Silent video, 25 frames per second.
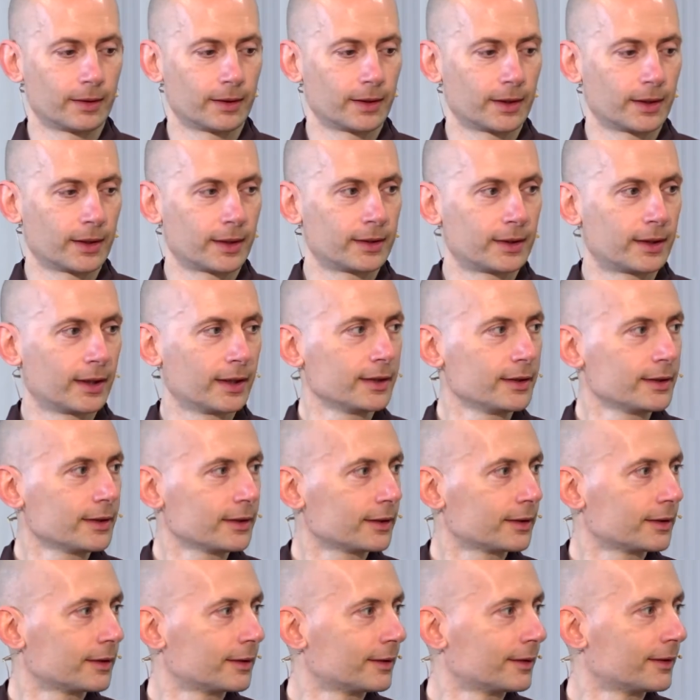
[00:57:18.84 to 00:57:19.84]
And
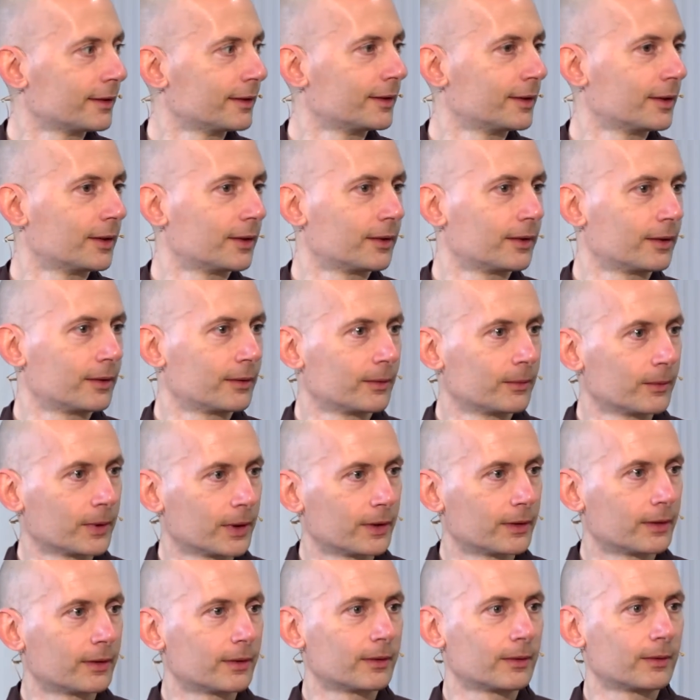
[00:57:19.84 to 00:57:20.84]
then, you know,
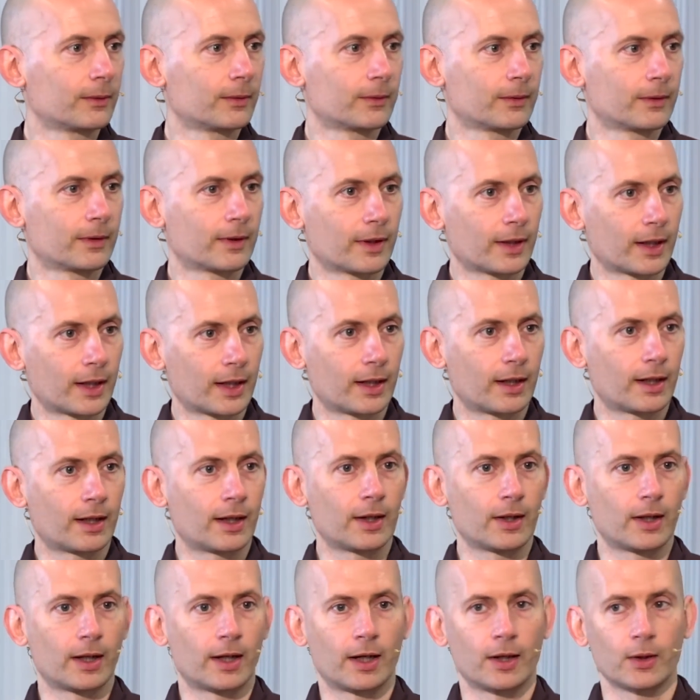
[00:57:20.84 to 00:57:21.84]
what?
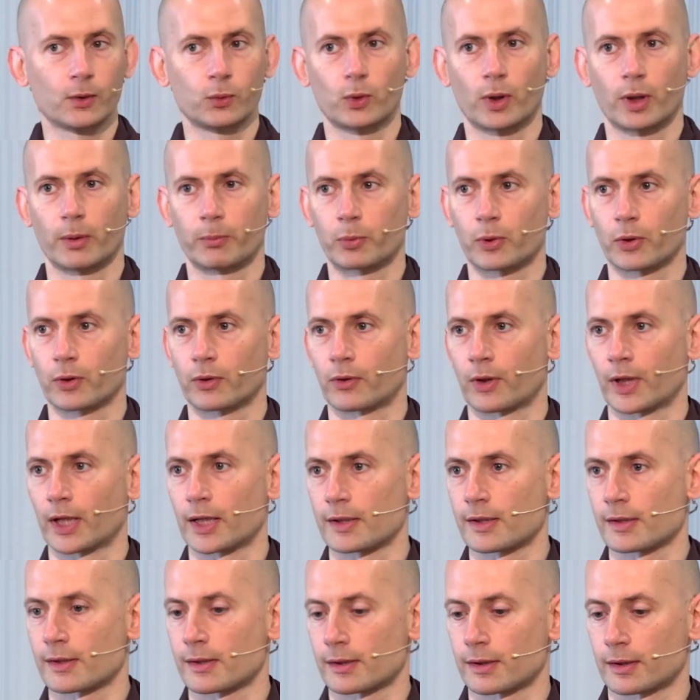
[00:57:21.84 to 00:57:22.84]
How do I
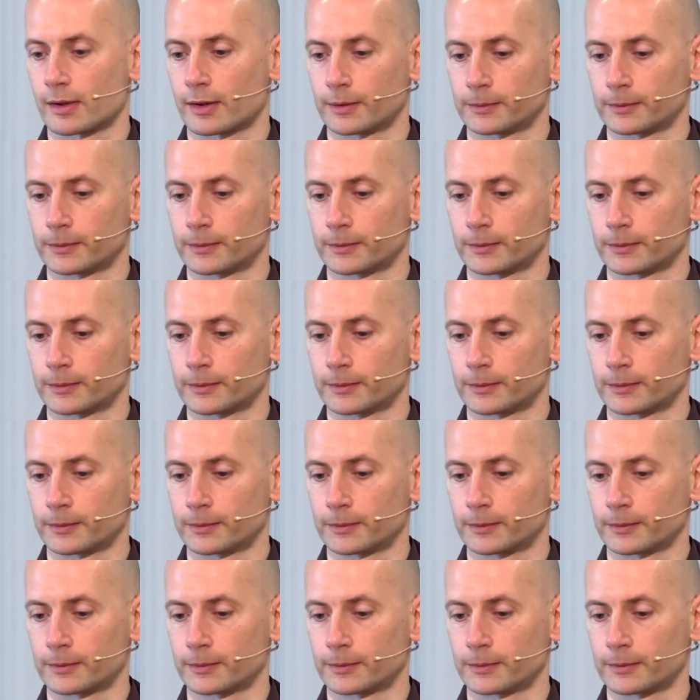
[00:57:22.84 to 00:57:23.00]
progress?